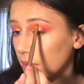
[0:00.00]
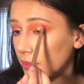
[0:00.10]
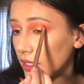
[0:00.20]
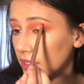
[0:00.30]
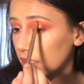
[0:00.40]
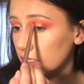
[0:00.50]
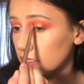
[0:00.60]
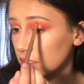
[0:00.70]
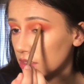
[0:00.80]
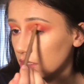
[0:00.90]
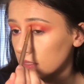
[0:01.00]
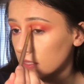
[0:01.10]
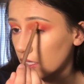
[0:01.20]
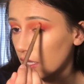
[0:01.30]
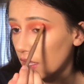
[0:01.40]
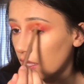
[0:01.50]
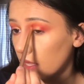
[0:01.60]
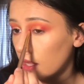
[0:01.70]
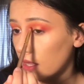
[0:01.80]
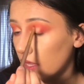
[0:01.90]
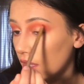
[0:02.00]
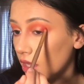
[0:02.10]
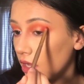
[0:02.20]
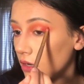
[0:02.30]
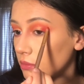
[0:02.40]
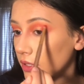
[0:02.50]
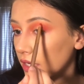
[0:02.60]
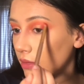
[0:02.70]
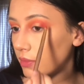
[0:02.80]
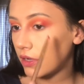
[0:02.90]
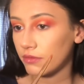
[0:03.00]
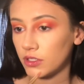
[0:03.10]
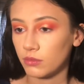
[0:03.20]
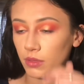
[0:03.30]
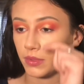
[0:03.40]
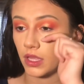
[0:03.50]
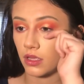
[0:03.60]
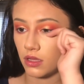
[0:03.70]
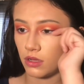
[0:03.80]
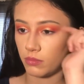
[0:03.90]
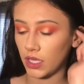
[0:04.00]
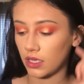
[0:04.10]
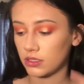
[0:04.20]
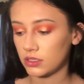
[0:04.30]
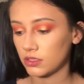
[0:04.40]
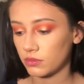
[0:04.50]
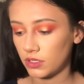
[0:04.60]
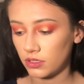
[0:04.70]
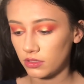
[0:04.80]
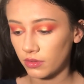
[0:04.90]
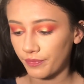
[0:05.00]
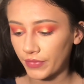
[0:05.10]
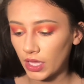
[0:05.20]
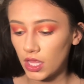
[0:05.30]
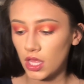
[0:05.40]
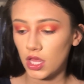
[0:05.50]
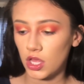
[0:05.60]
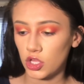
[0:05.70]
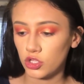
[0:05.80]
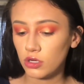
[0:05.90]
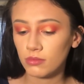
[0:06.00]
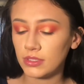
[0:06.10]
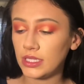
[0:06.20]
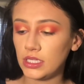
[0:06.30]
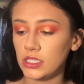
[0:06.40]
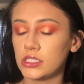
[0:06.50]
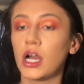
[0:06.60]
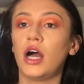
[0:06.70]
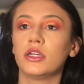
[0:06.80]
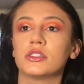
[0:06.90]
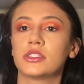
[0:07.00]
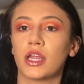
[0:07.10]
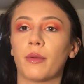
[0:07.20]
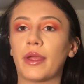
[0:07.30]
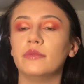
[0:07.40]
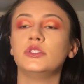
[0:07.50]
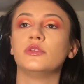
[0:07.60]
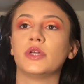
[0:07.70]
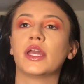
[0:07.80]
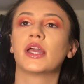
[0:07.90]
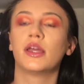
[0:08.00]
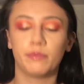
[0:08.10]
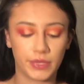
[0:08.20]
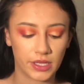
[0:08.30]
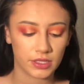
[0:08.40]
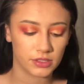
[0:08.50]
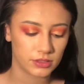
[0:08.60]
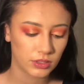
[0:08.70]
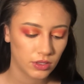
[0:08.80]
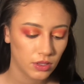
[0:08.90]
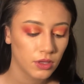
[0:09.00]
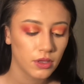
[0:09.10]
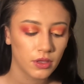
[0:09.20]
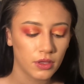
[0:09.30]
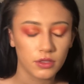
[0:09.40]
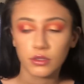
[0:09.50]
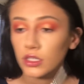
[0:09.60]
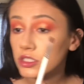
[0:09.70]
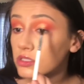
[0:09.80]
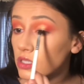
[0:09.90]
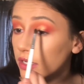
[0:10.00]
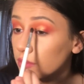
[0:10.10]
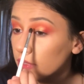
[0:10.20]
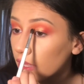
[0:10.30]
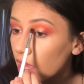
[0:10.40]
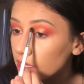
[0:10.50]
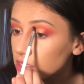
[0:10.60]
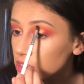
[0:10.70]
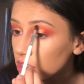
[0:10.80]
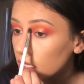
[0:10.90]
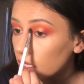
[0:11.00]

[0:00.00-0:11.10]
Maybe I did and just didn't say it. Bring it above, and you might be like, oh my god, sis, what are you doing? You don't need to understand what I'm doing, because you can just look and realize